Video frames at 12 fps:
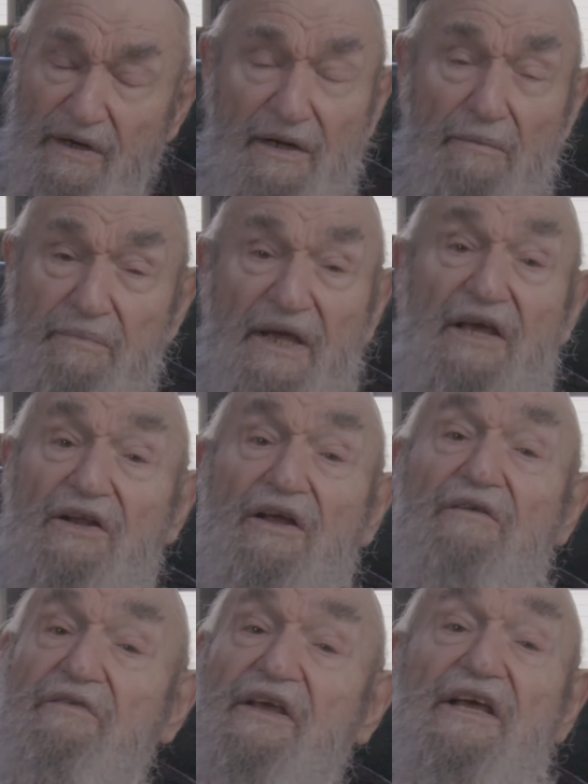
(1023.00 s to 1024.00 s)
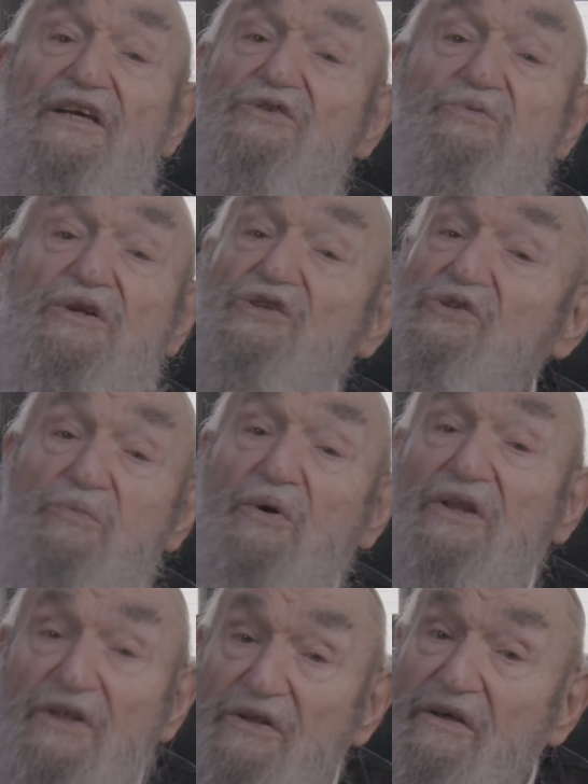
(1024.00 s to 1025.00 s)
But a big enough ear what with a
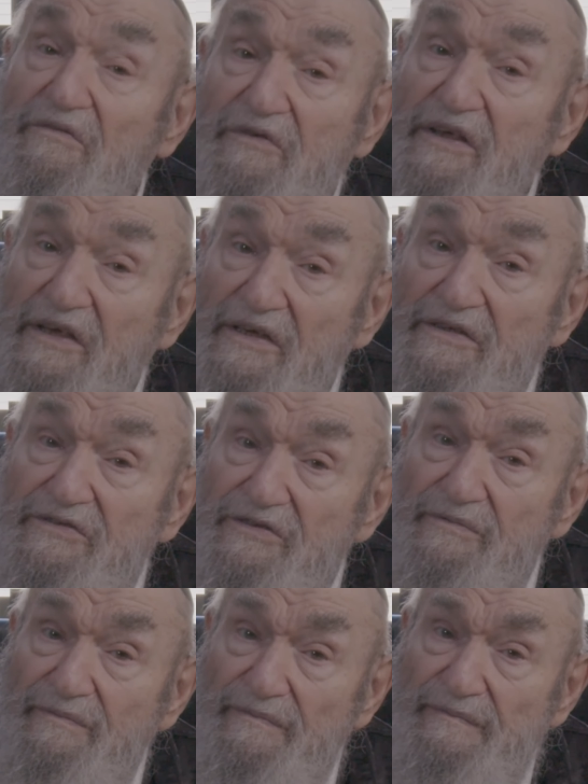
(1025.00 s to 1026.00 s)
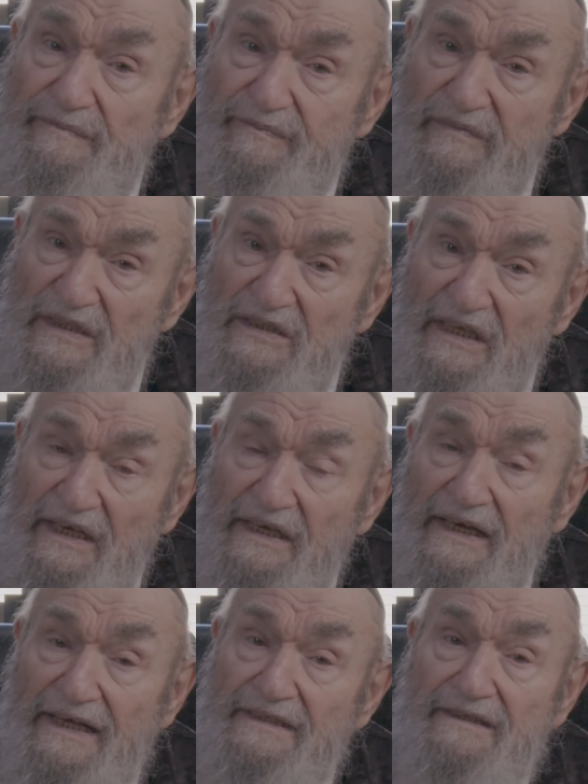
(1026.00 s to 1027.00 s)
small enough ear It's like
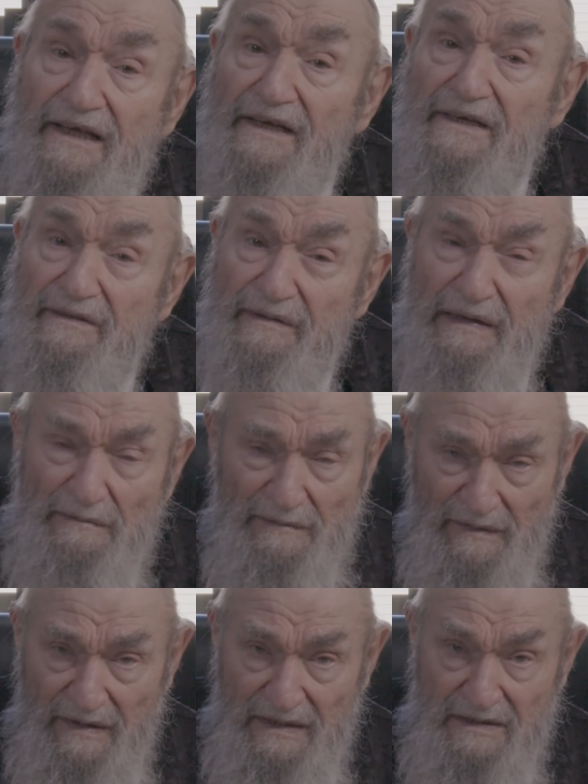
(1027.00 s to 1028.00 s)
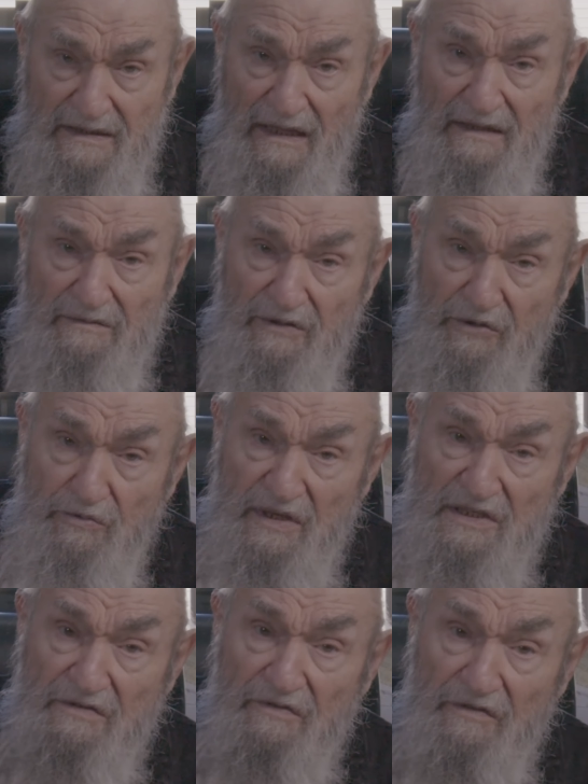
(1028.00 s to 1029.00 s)
an antenna. It's 10
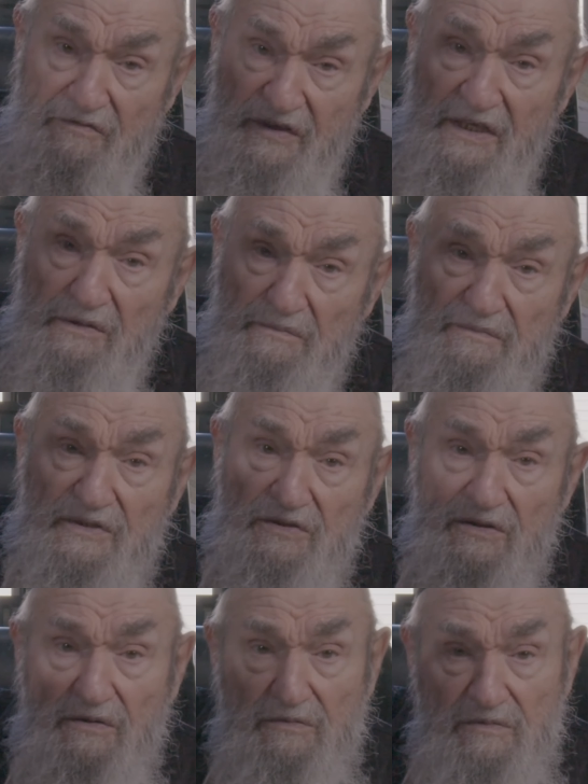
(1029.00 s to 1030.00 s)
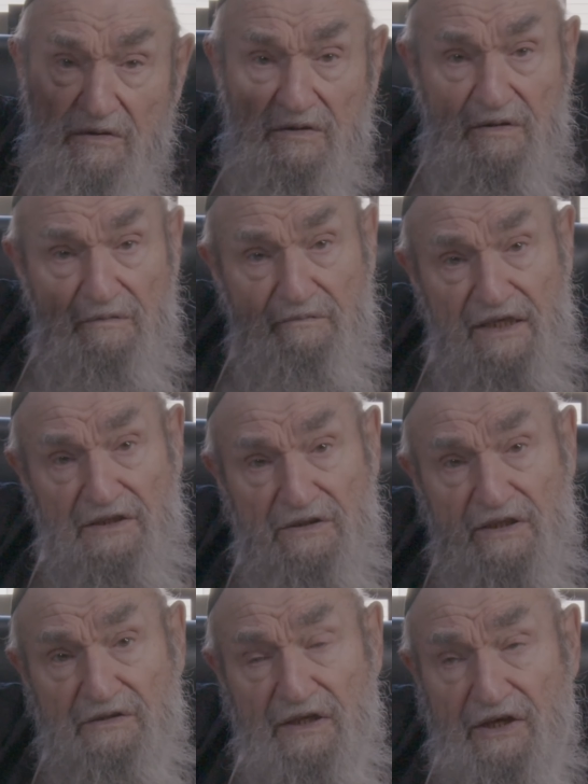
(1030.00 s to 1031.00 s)
degrees in the VM, so it
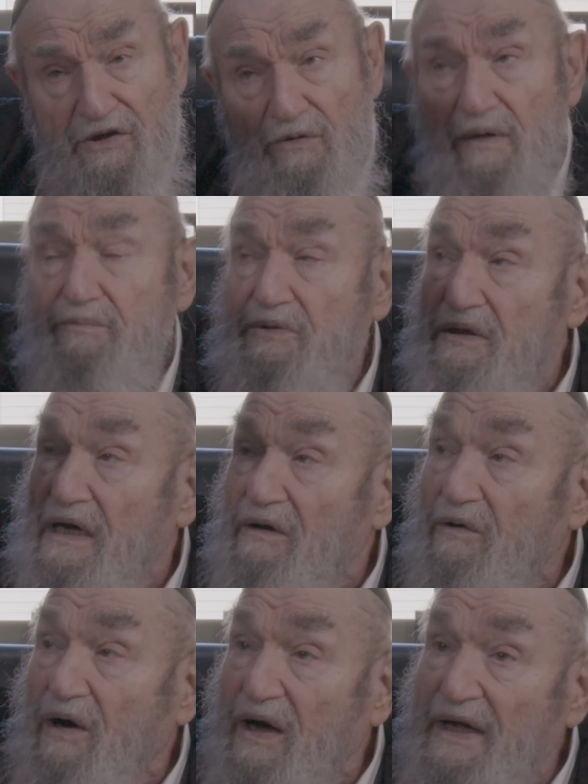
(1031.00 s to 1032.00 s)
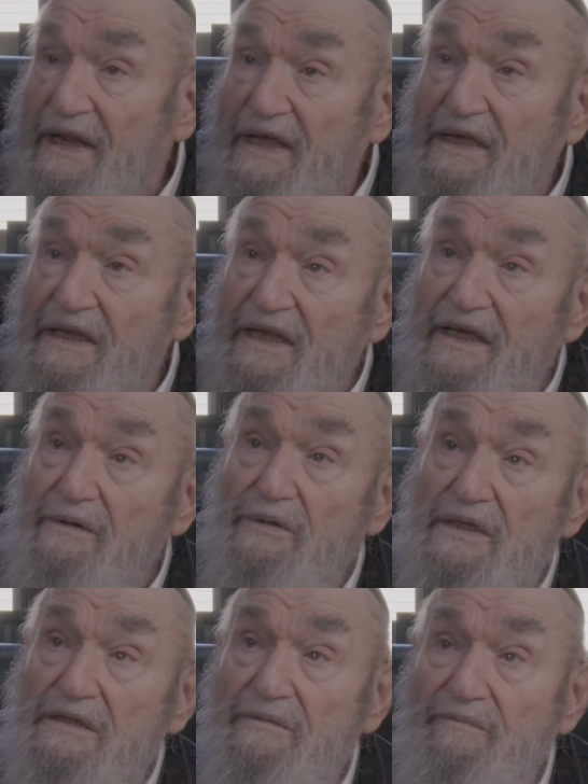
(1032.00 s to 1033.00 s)
means that they can go up to how high they can hear
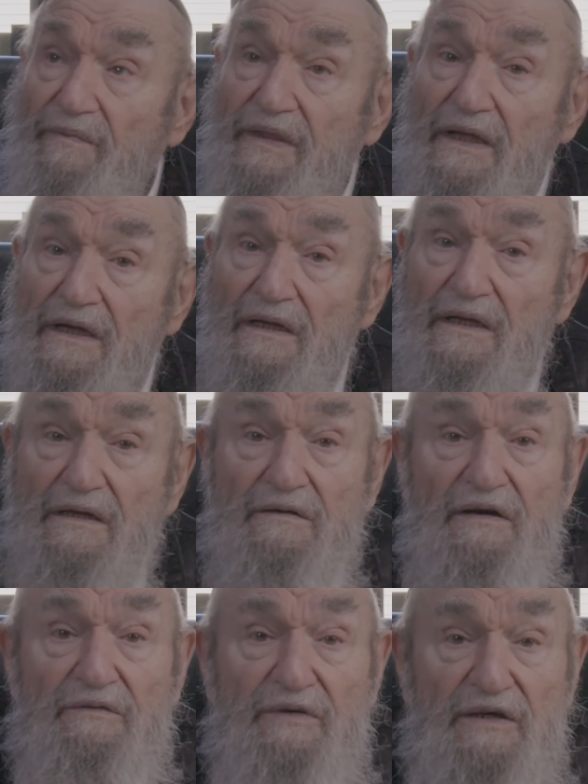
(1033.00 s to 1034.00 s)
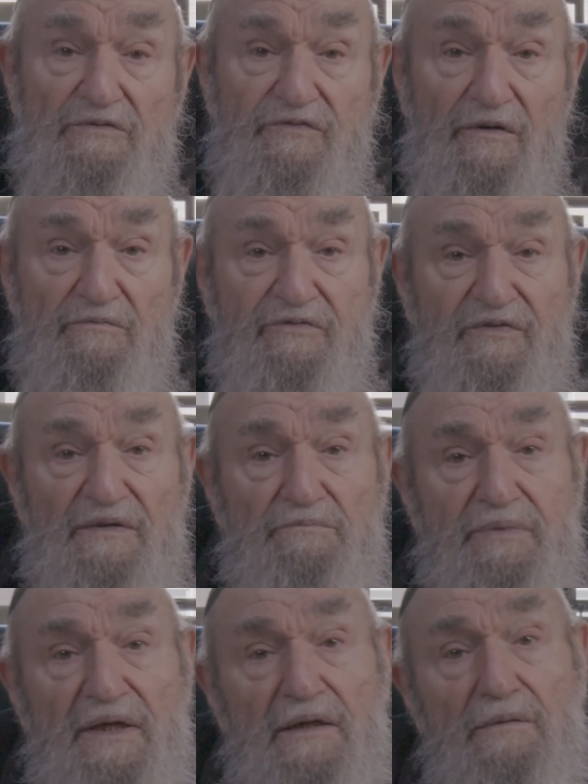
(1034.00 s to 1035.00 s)
it. I uh, went from,
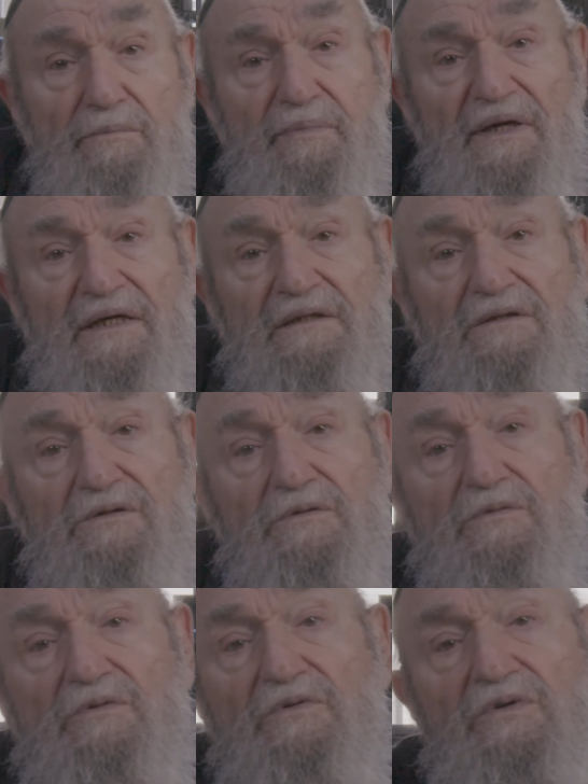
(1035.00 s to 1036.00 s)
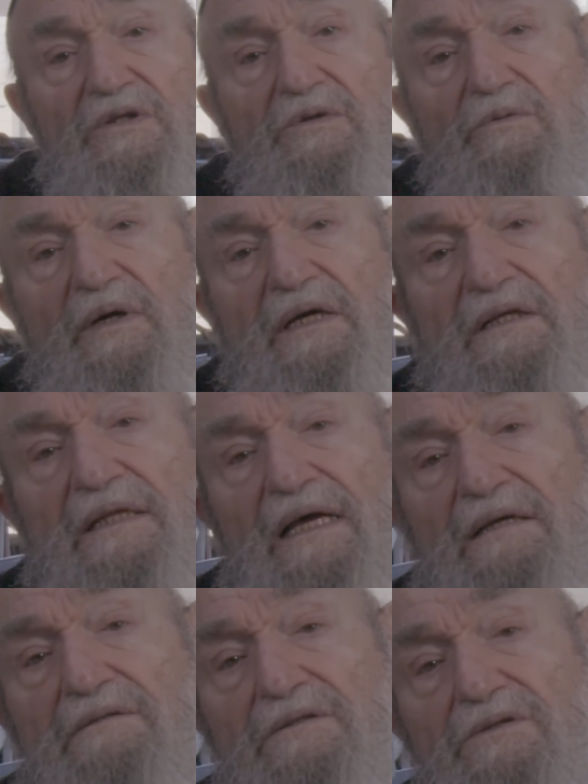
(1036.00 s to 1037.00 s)
from Pell Pet to all the way
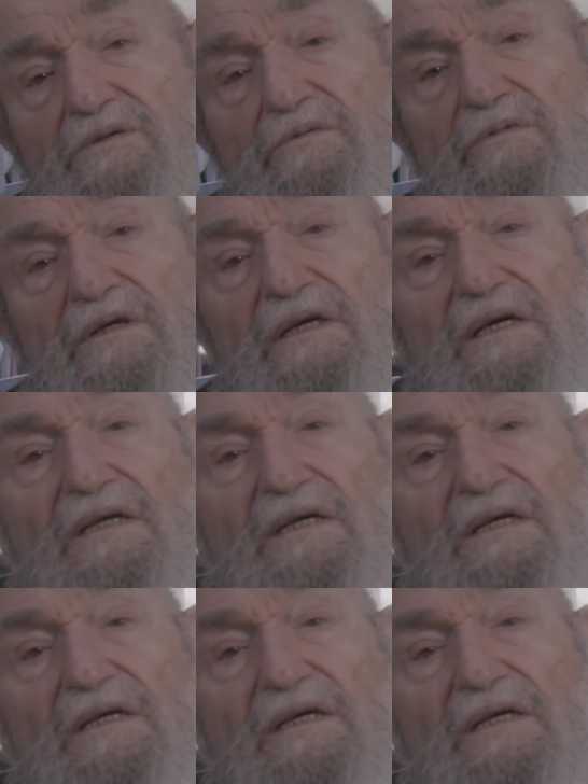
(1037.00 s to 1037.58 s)
down to